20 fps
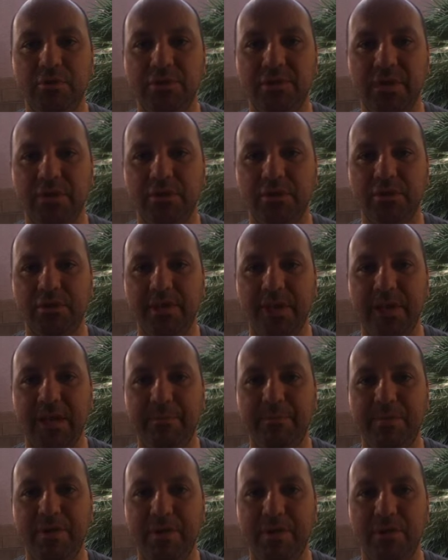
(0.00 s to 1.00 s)
take your
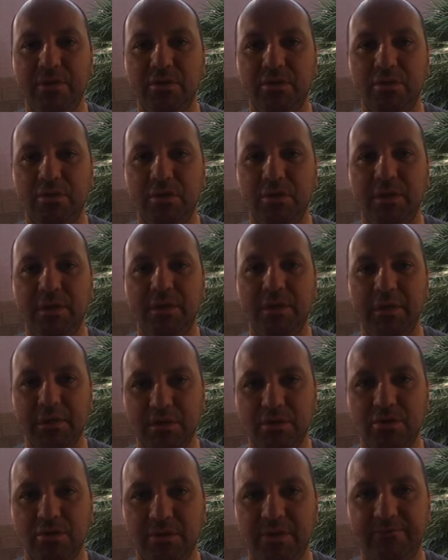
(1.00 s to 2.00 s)
time and you cook it,
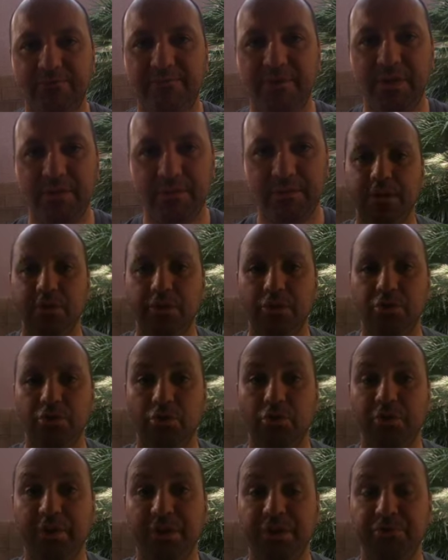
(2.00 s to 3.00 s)
it's gonna fit. So
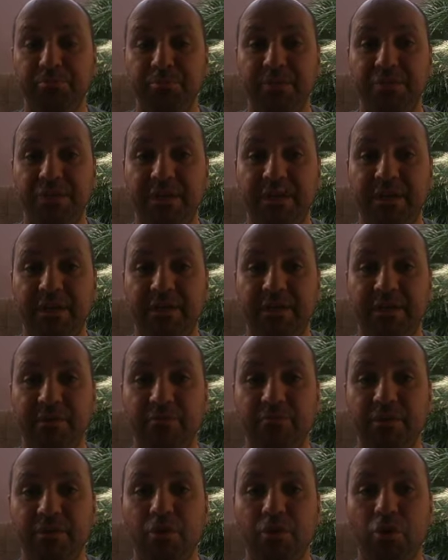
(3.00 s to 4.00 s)
the next mistake that
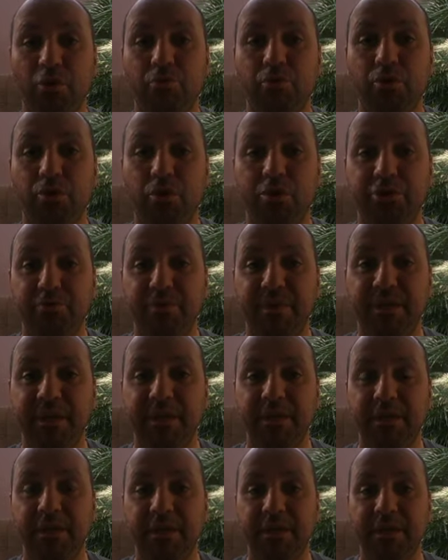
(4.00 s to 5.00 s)
we home cooks
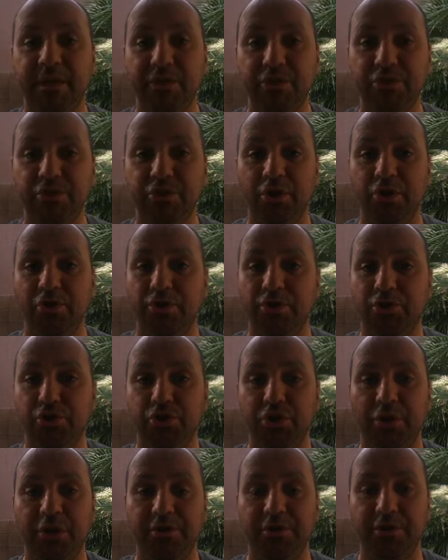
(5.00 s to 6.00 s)
make is not
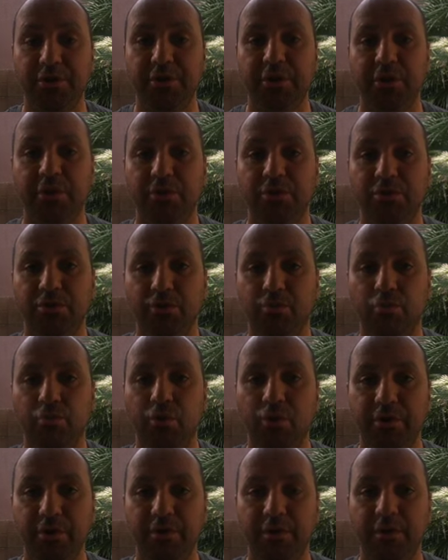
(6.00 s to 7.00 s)
salting the
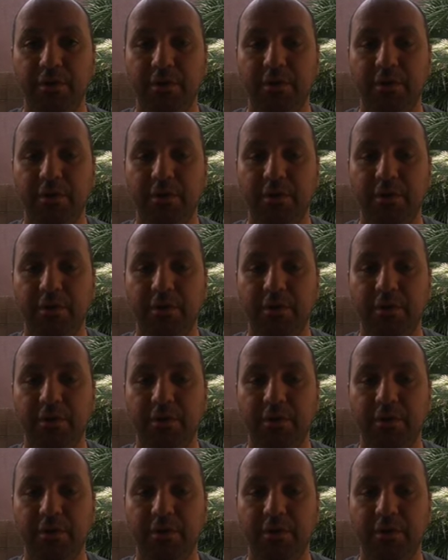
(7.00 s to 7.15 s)
water.